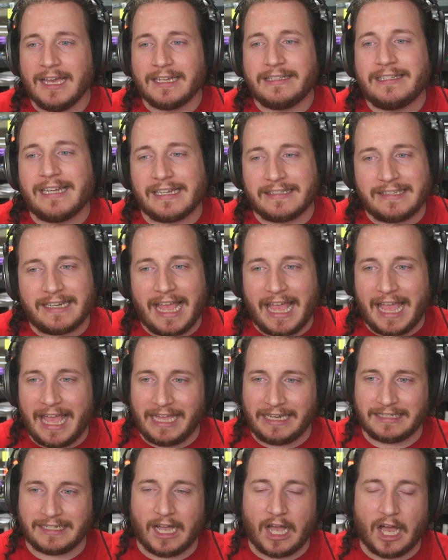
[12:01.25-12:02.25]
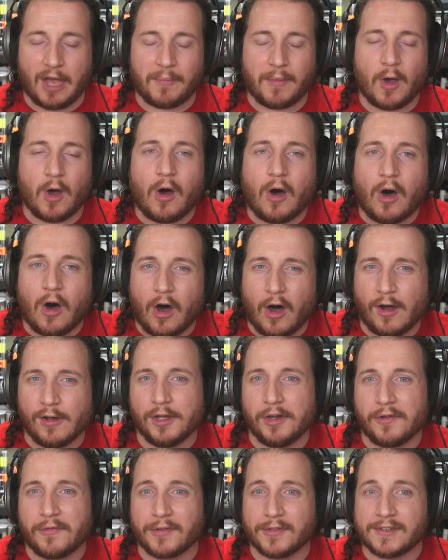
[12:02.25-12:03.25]
doesn't end up
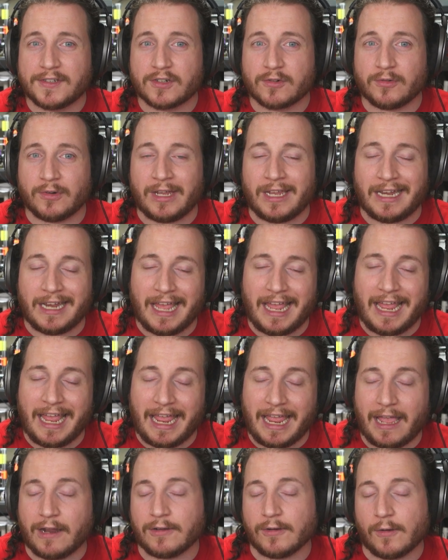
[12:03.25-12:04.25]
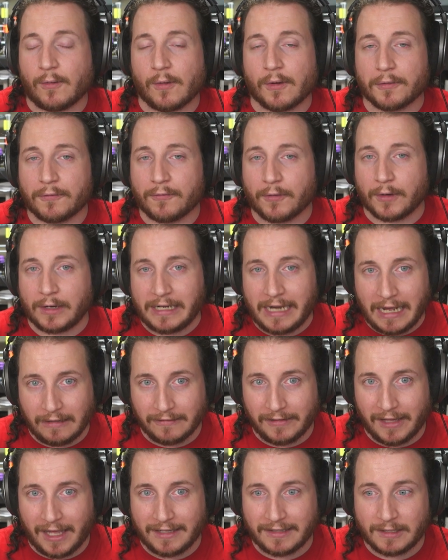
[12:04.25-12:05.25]
all over the screen and or
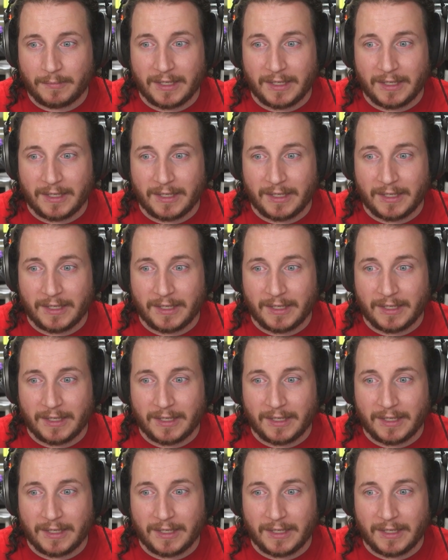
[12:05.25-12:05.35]
Fresnel lens